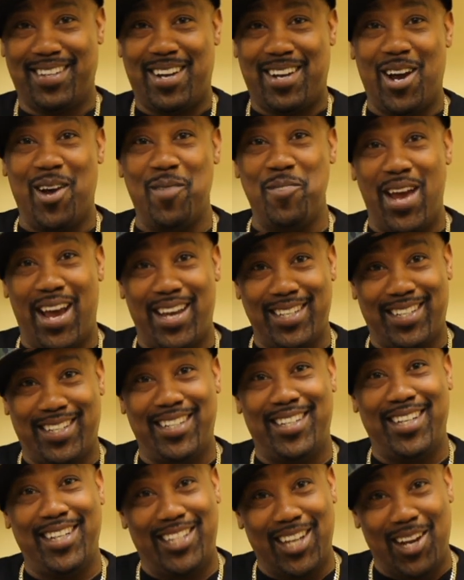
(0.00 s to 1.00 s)
Cutmaster
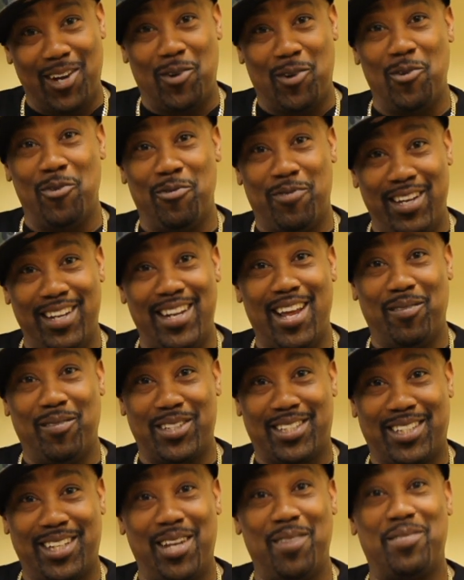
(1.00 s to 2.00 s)
DJ Cool V never
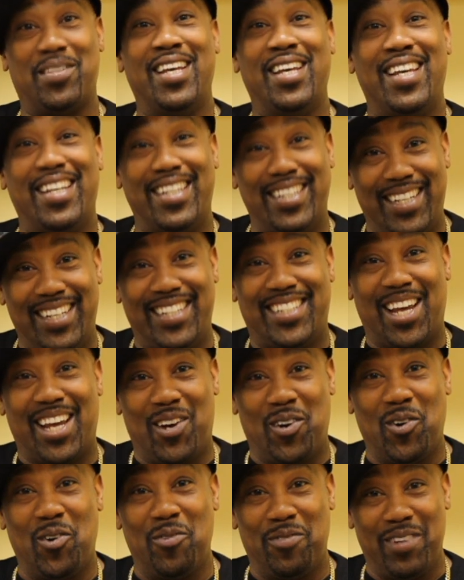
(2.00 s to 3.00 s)
sleeps.
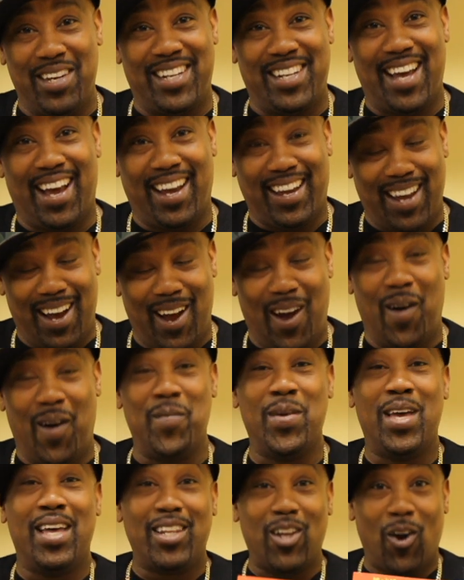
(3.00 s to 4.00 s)
DJCoolV.com.
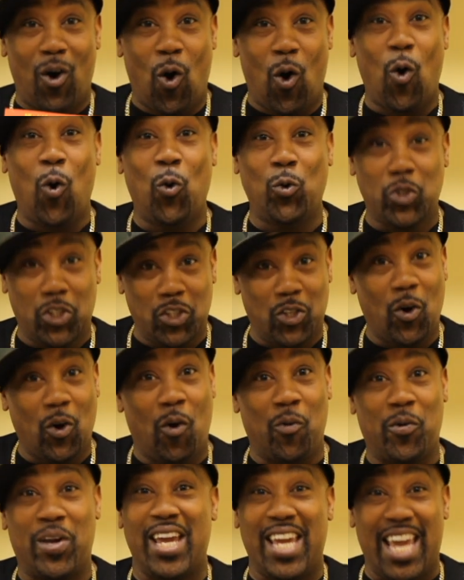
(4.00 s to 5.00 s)
The whole
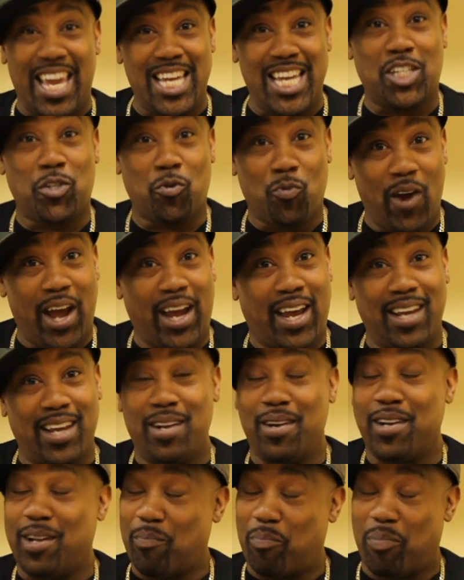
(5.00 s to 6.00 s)
story, each record,
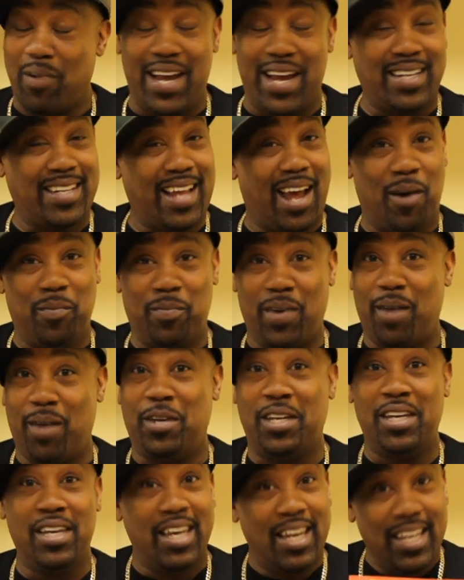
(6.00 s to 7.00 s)
the breakdown, baby.
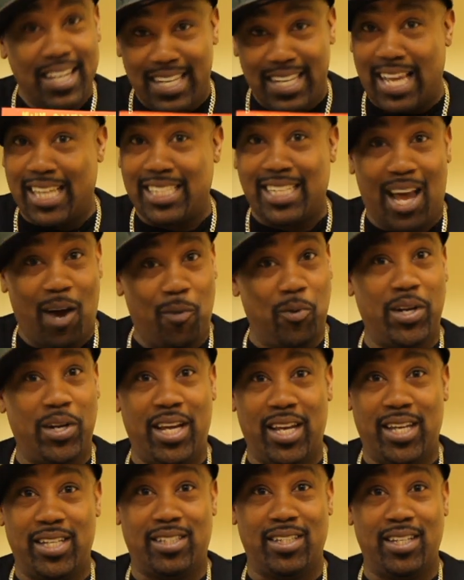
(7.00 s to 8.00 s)
That's how it
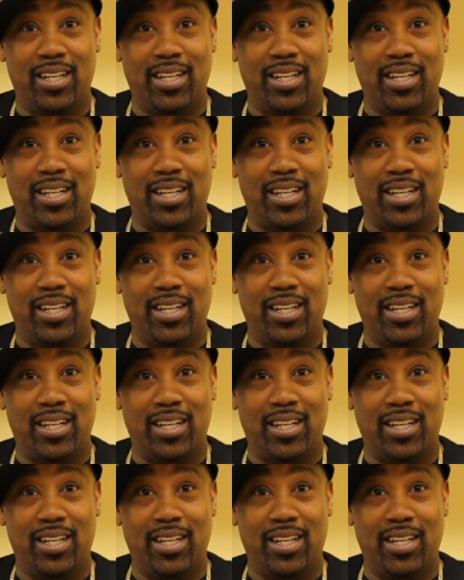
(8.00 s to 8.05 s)
is.